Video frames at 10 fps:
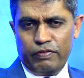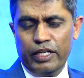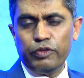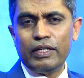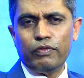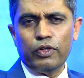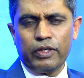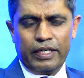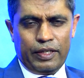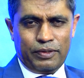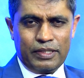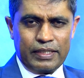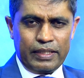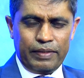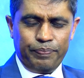we are doing ward rounds,
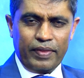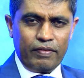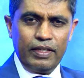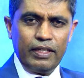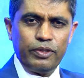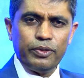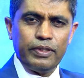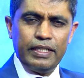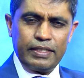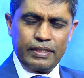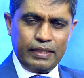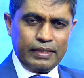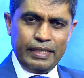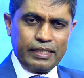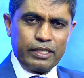we do this
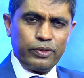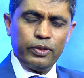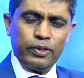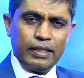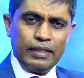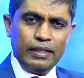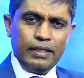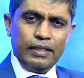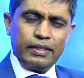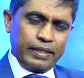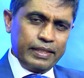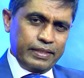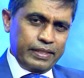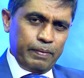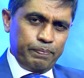test called
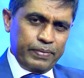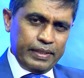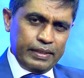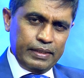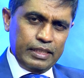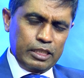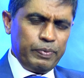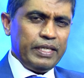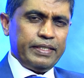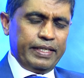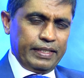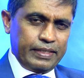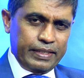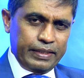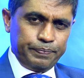three-step speech
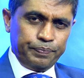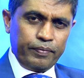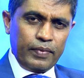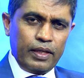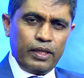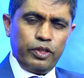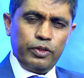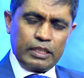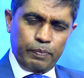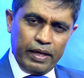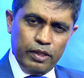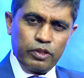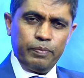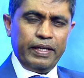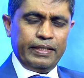test. You explain to the
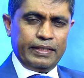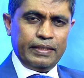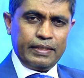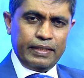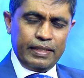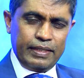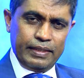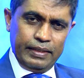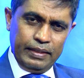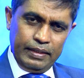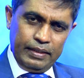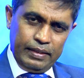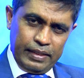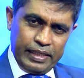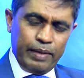patient that
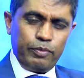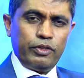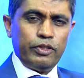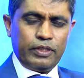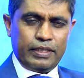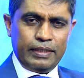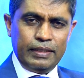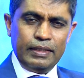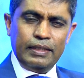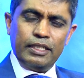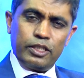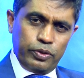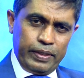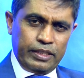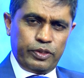I am your doctor, so
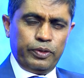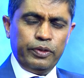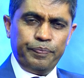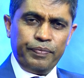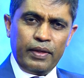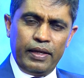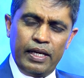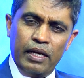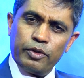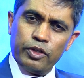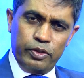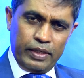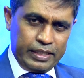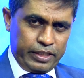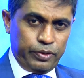and so, and I'm going to
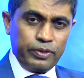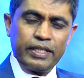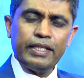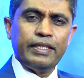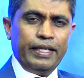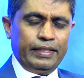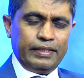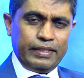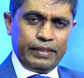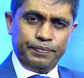ask you three things.